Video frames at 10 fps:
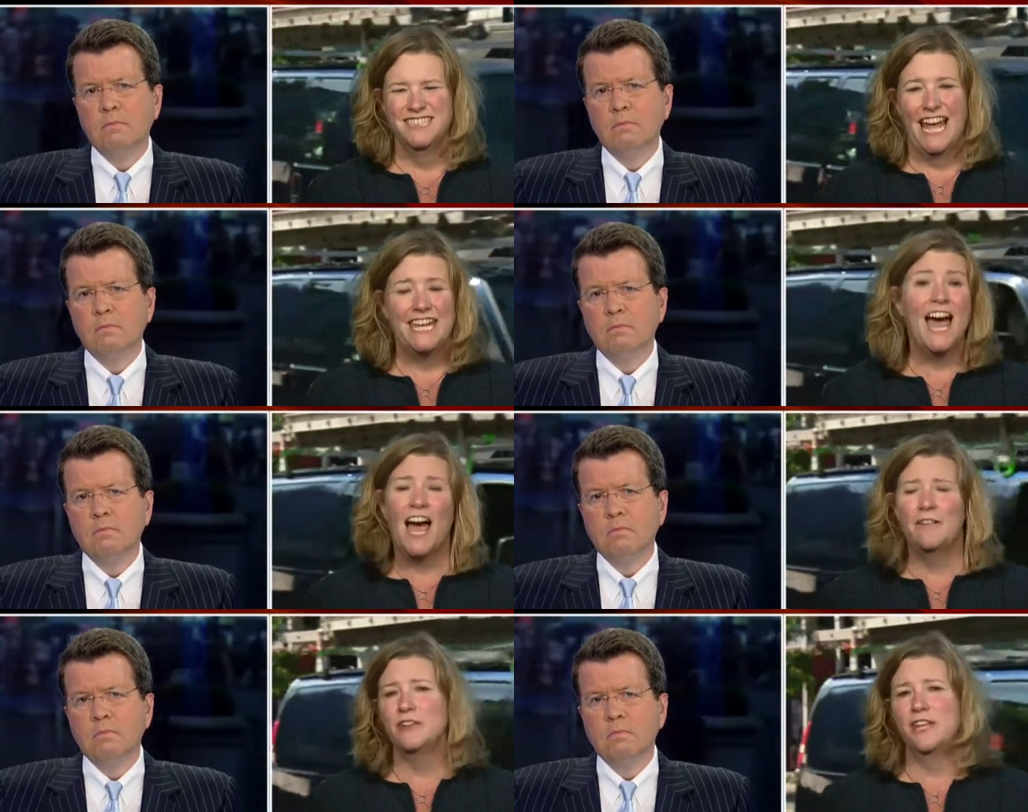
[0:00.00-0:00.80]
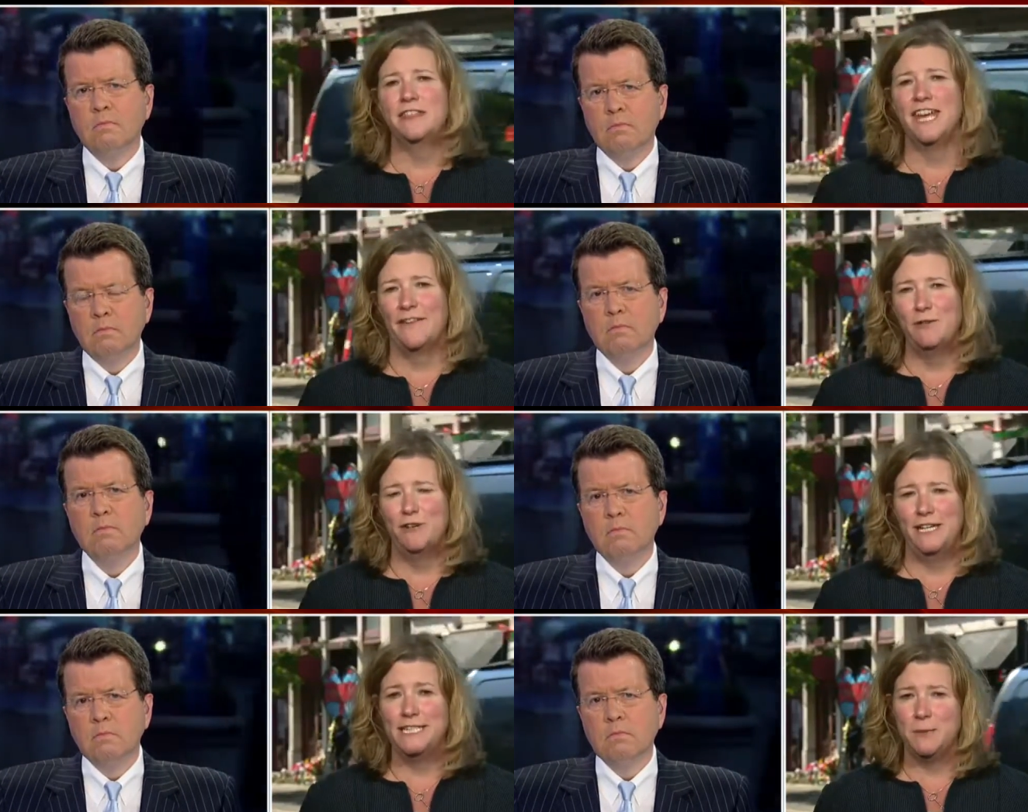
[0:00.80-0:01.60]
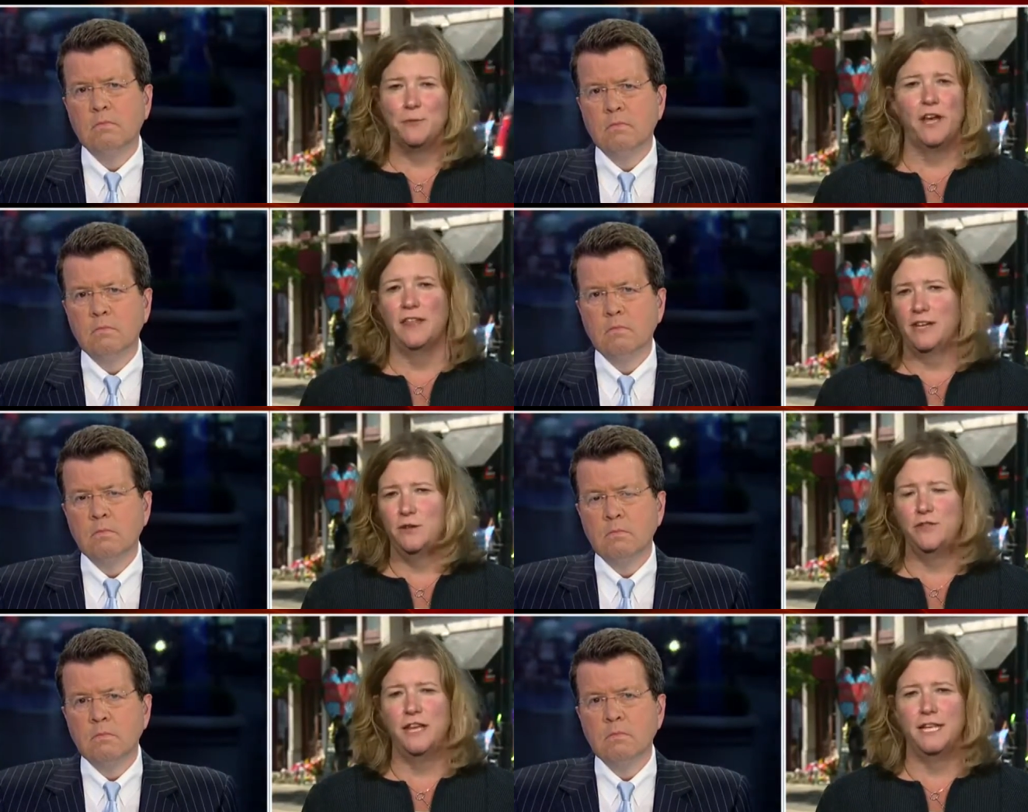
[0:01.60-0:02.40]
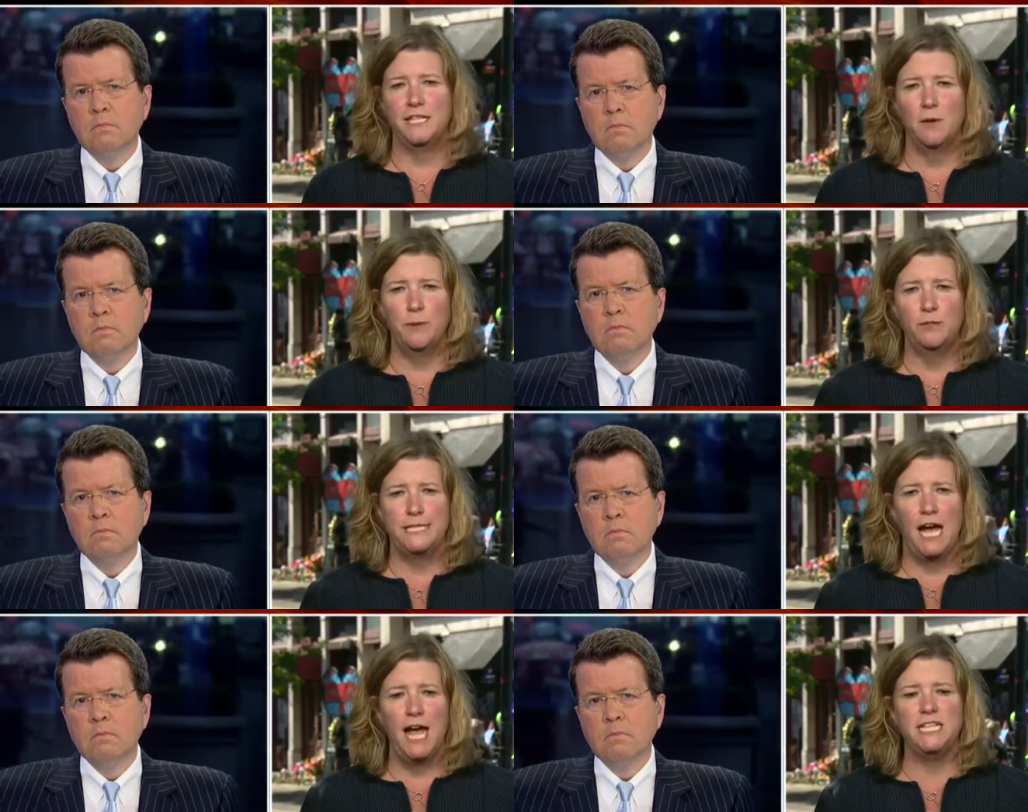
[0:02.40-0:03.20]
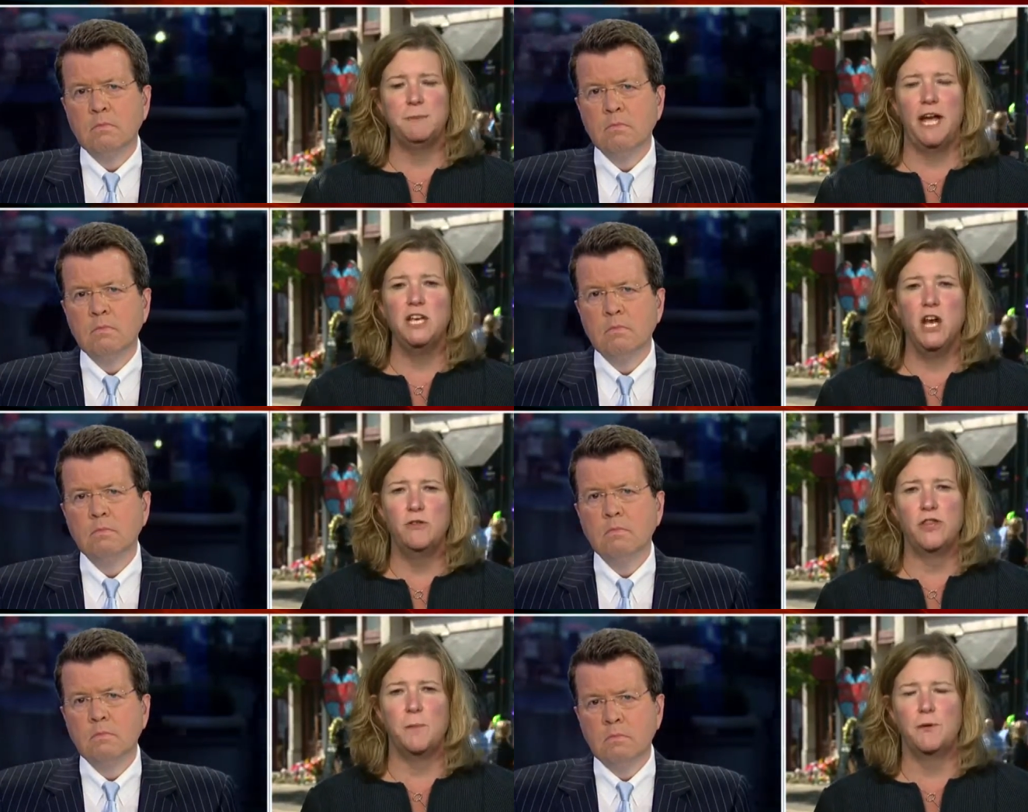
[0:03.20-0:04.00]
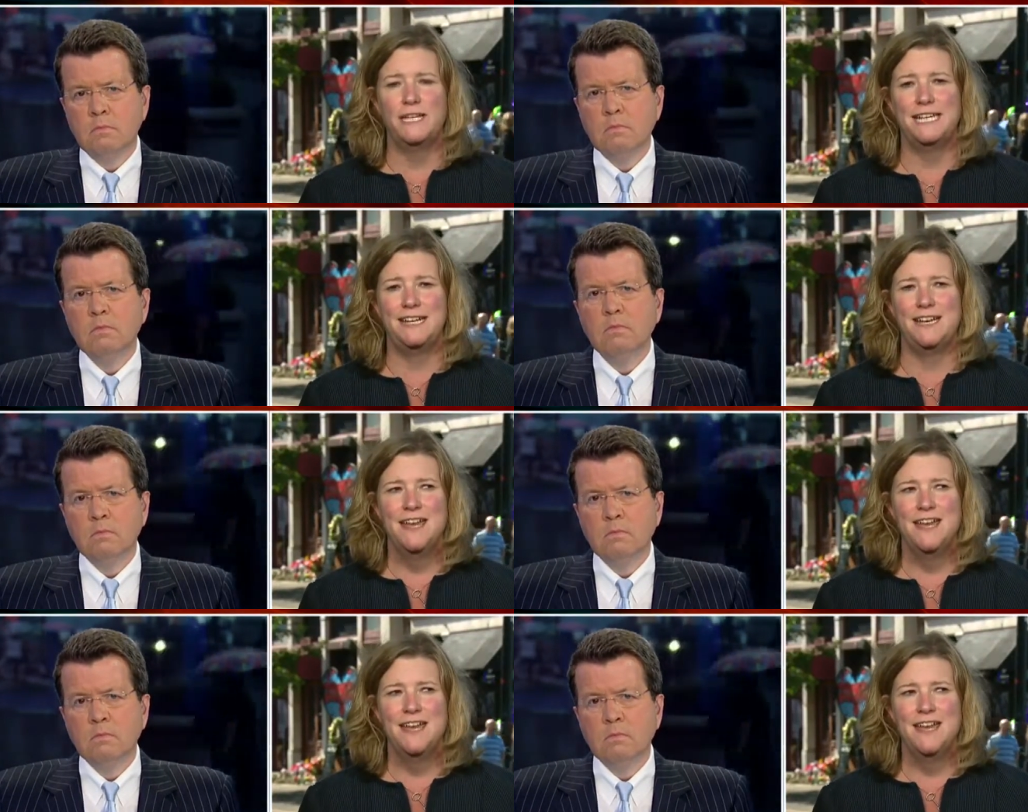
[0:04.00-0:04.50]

Speaker 1: Yeah, I really think everyone needs to breathe. I do think it's on both sides, but I know that the president